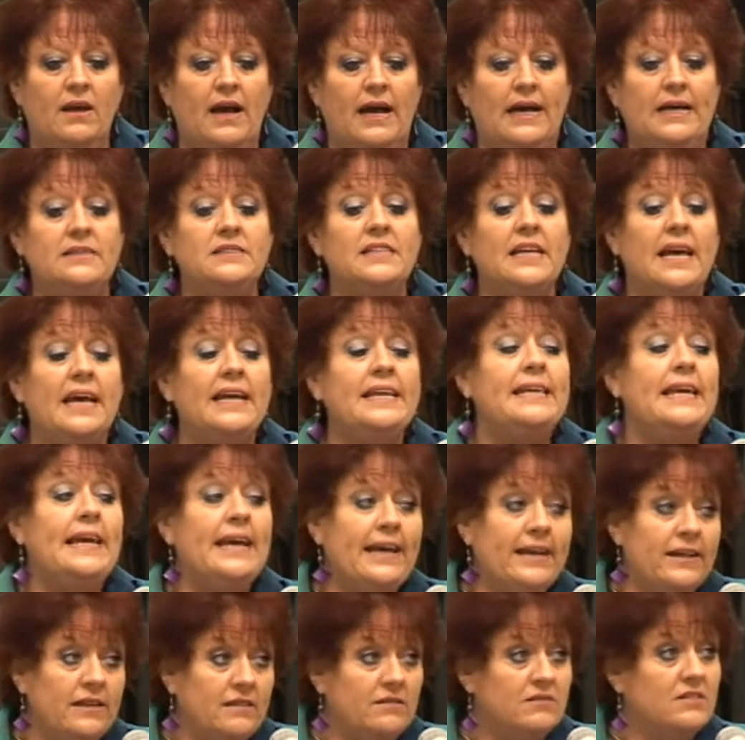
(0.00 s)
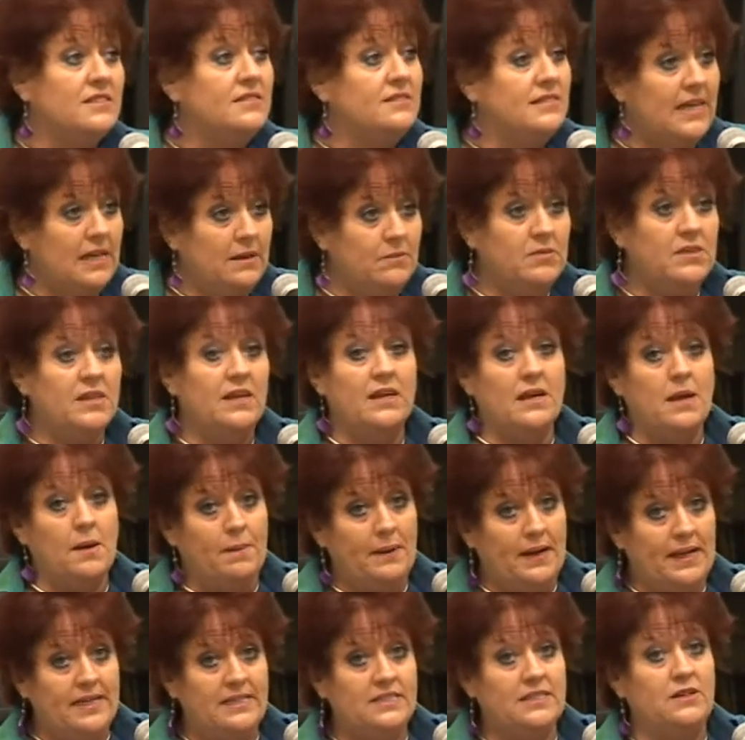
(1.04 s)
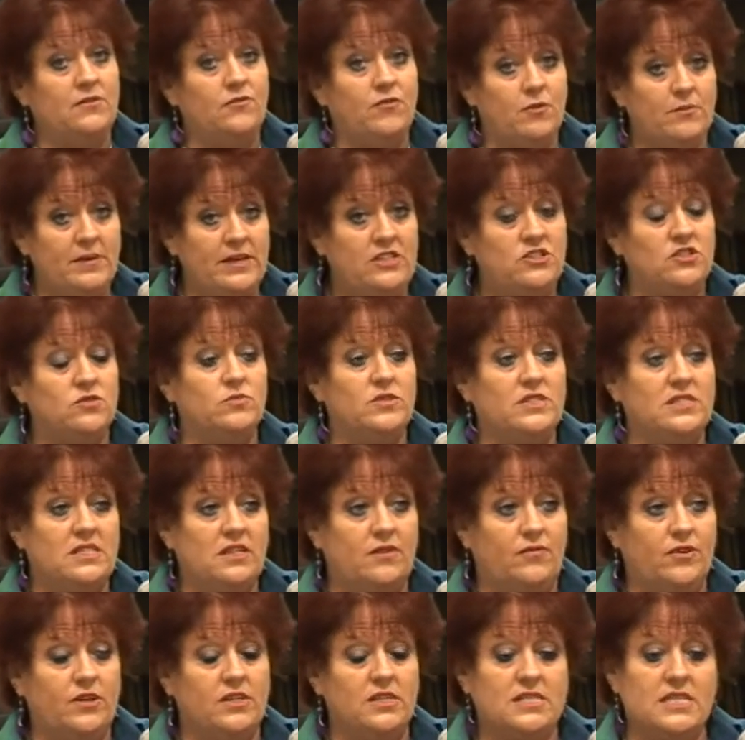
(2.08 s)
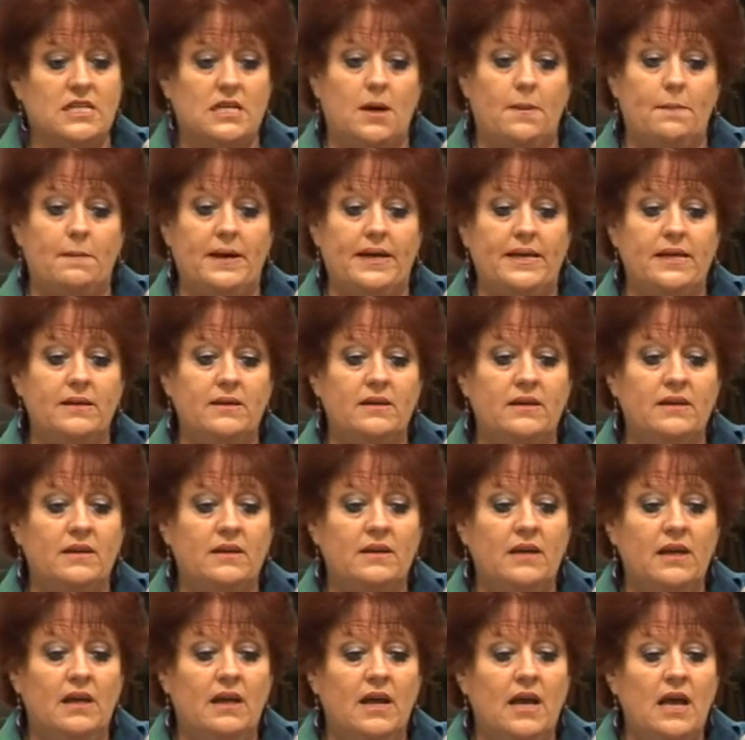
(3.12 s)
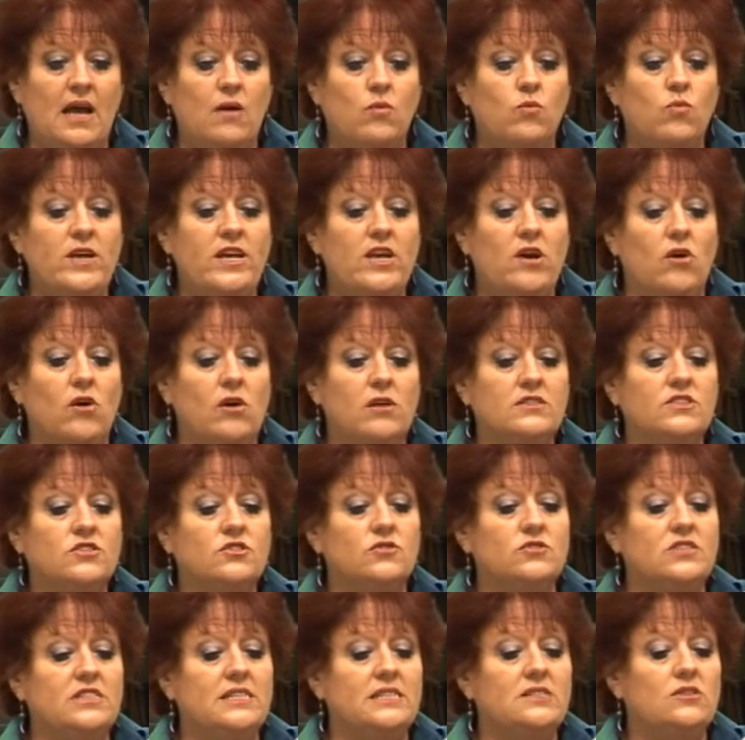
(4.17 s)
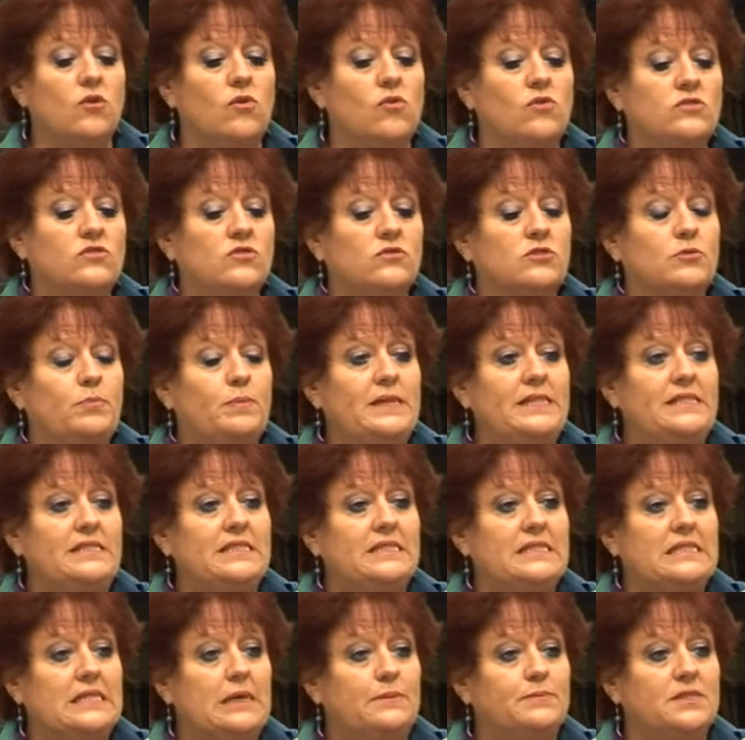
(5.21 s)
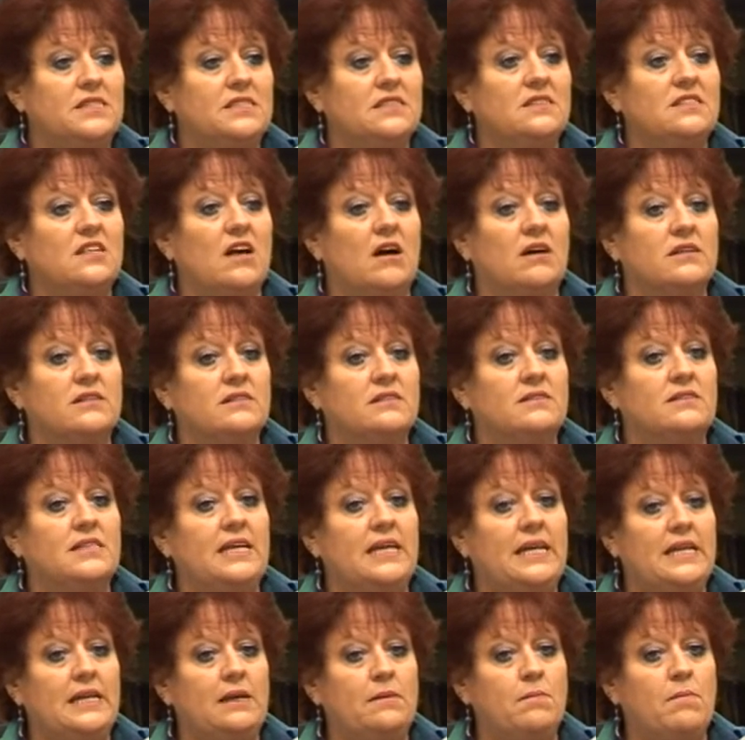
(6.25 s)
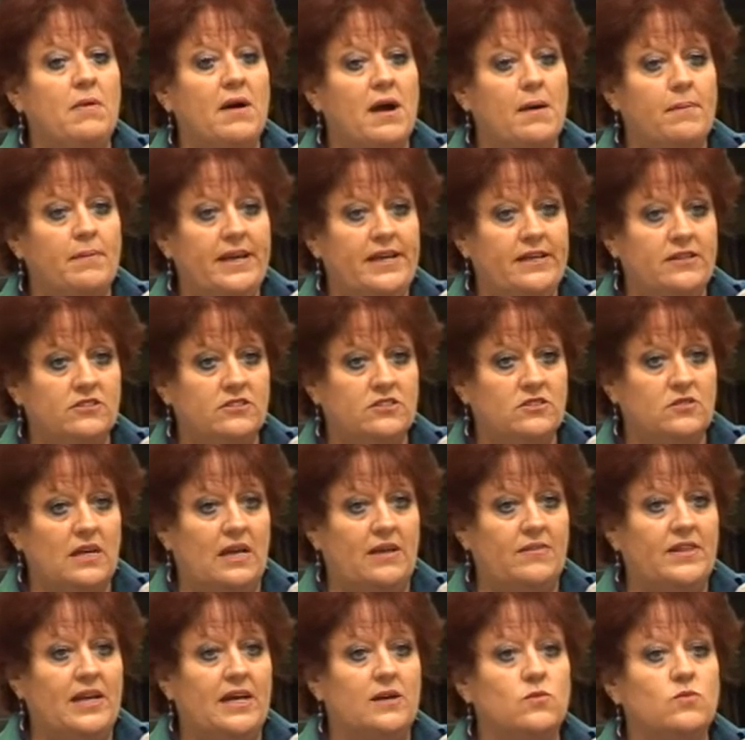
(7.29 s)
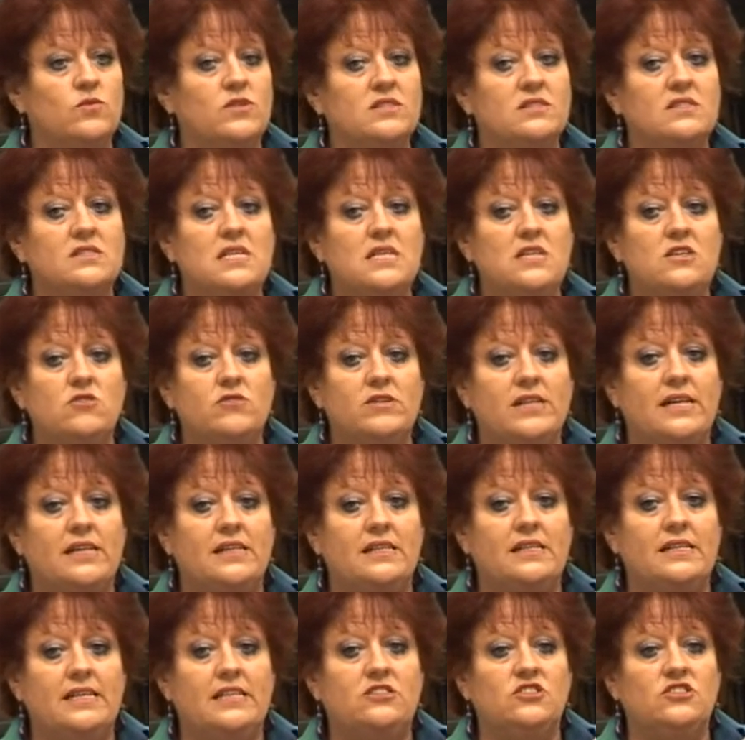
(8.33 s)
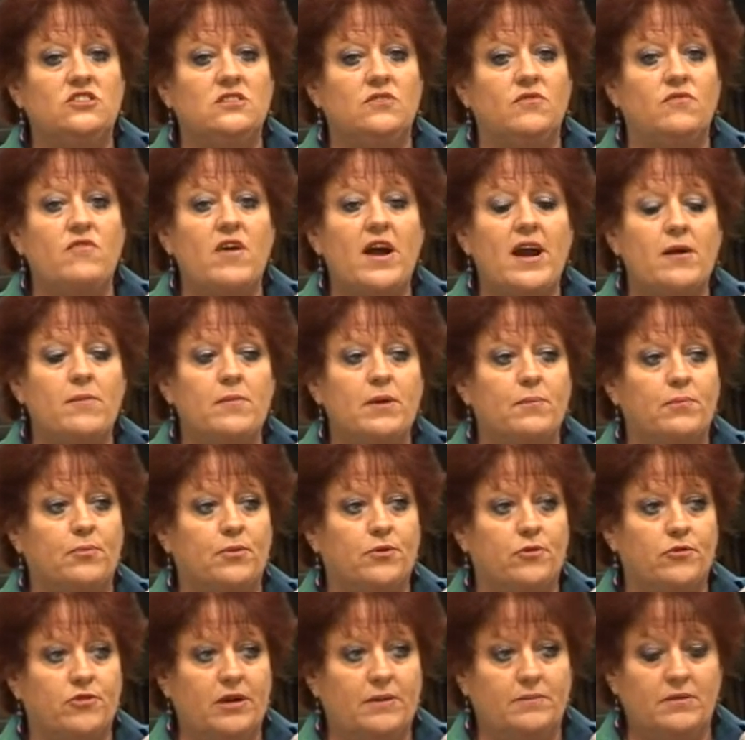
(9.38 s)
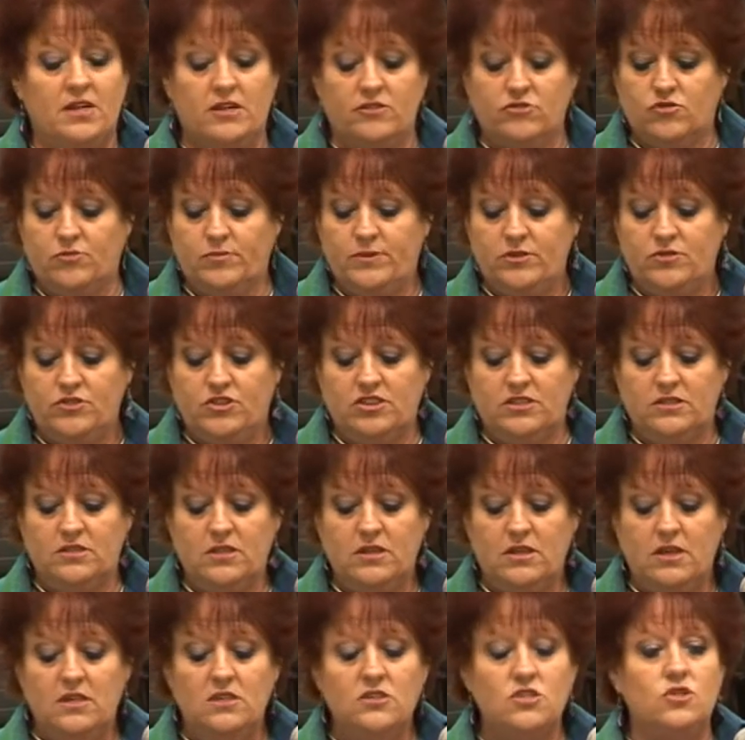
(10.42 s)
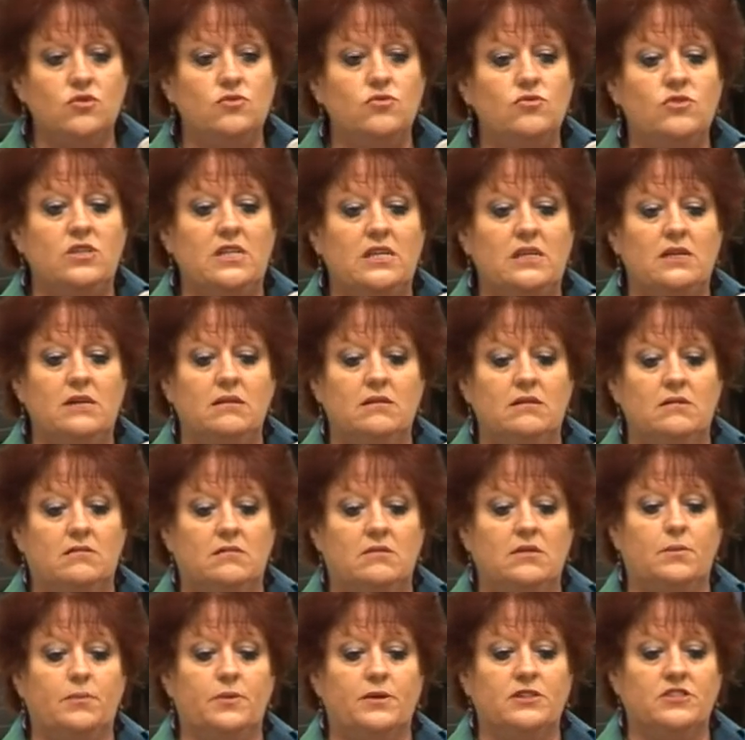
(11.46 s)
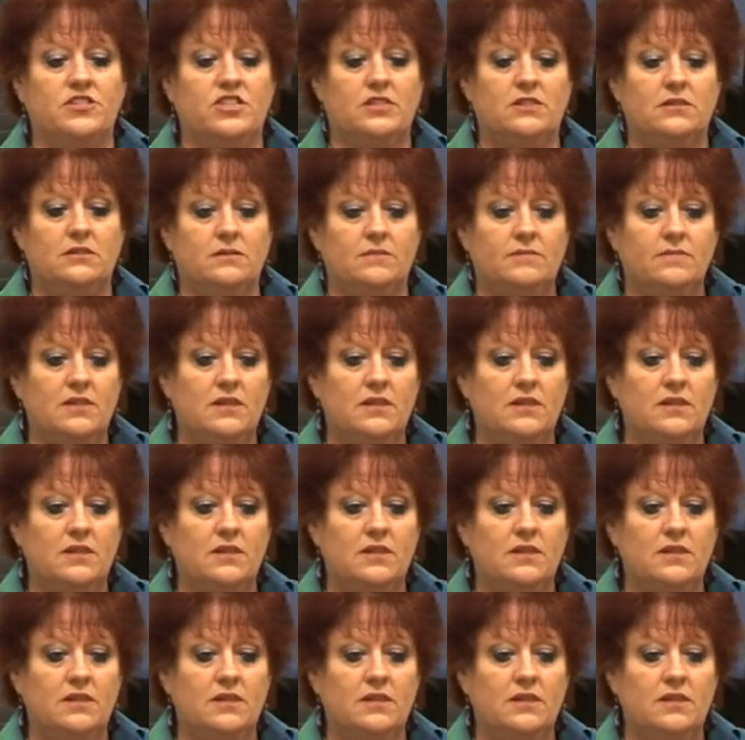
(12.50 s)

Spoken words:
And again, the same thing applied. Information was difficult to come by. We also did ozone depleting substance audits in Barbados, and that was the United Nations Environment Programme contribution to the project.